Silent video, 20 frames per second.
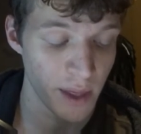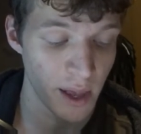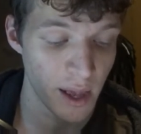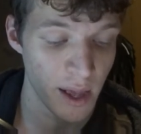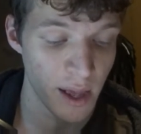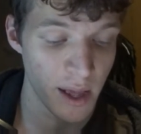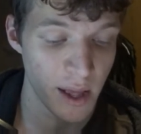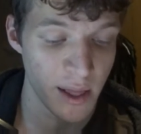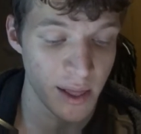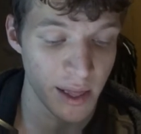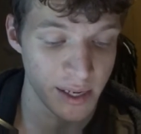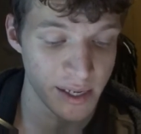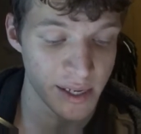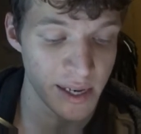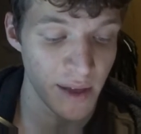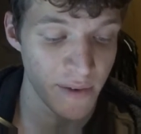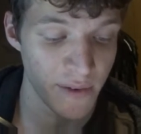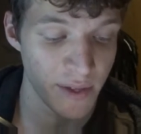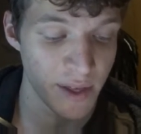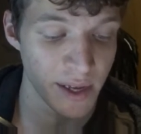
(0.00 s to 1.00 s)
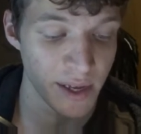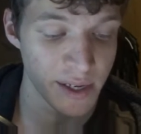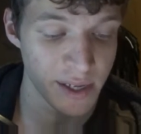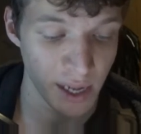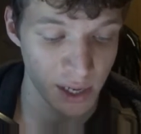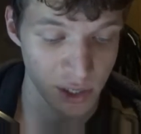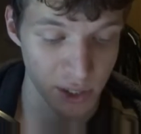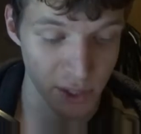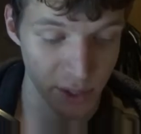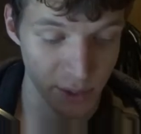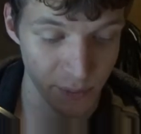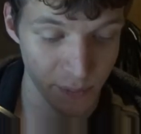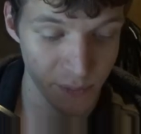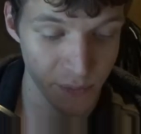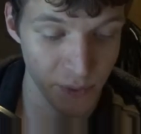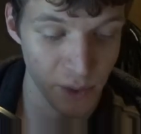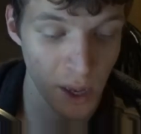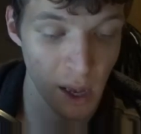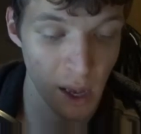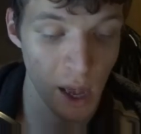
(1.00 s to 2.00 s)
That's never the intention.
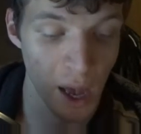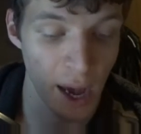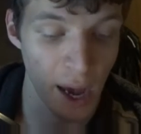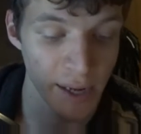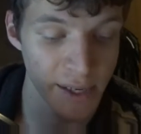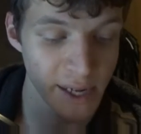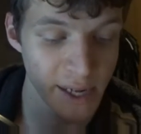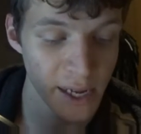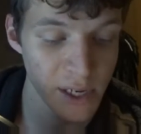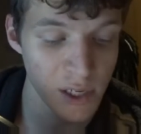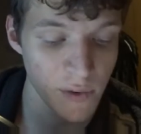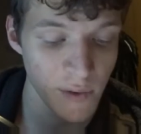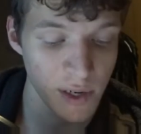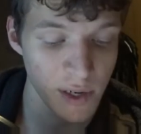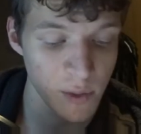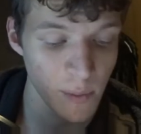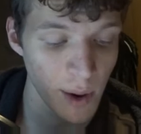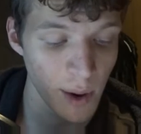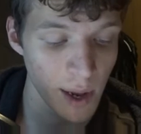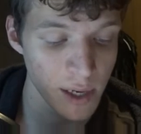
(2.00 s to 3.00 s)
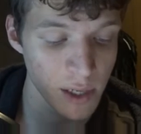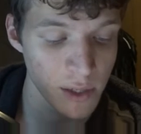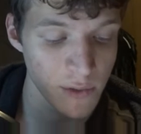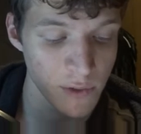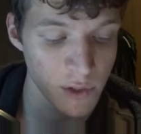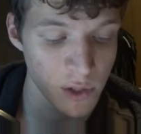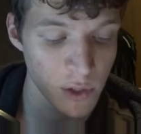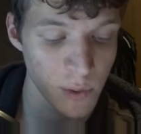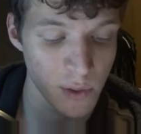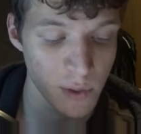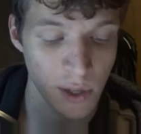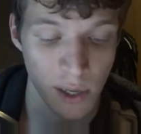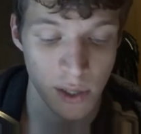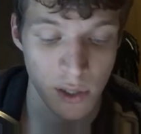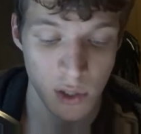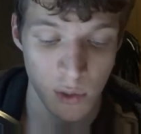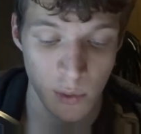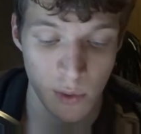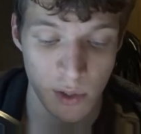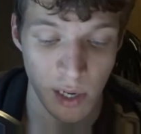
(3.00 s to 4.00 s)
I intend to raise awareness for suicide and
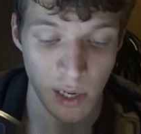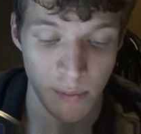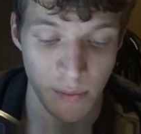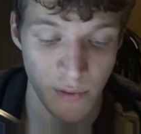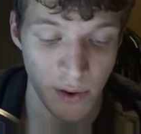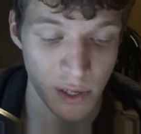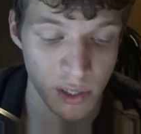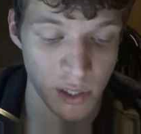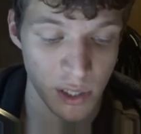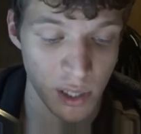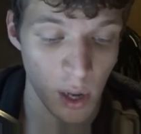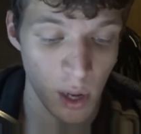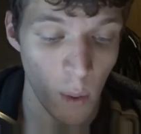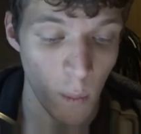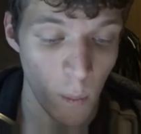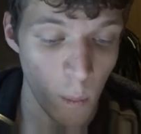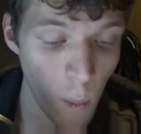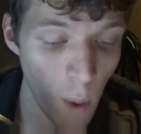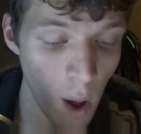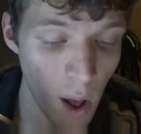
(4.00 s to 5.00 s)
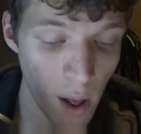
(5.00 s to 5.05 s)
suicide prevention, and while